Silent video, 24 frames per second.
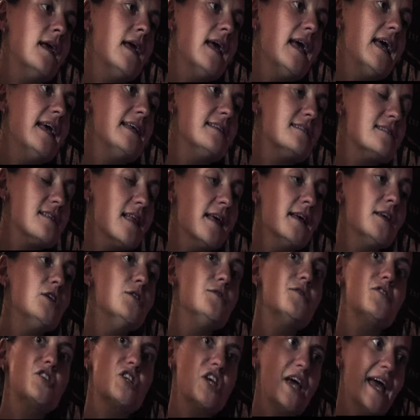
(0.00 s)
It's like you've
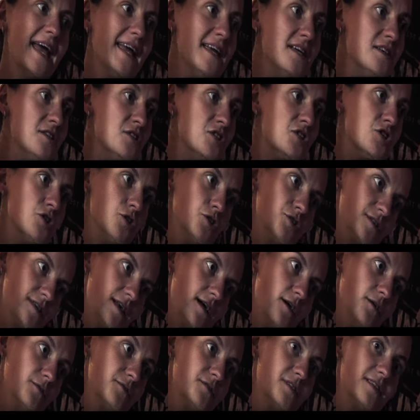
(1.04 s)
chained
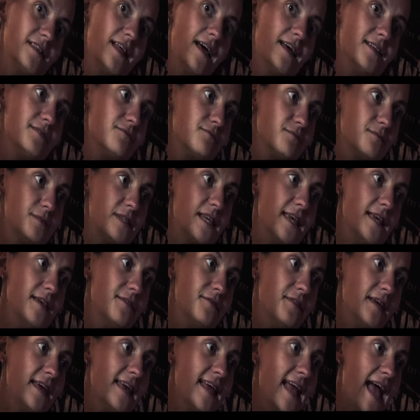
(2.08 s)
yourself to that
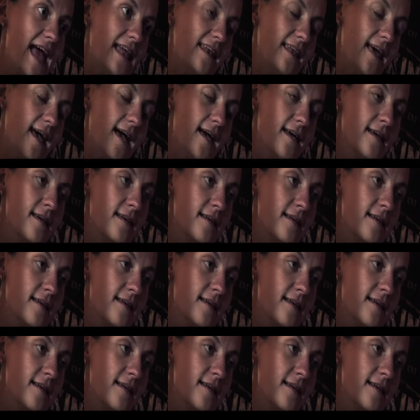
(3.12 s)
TV, Ella.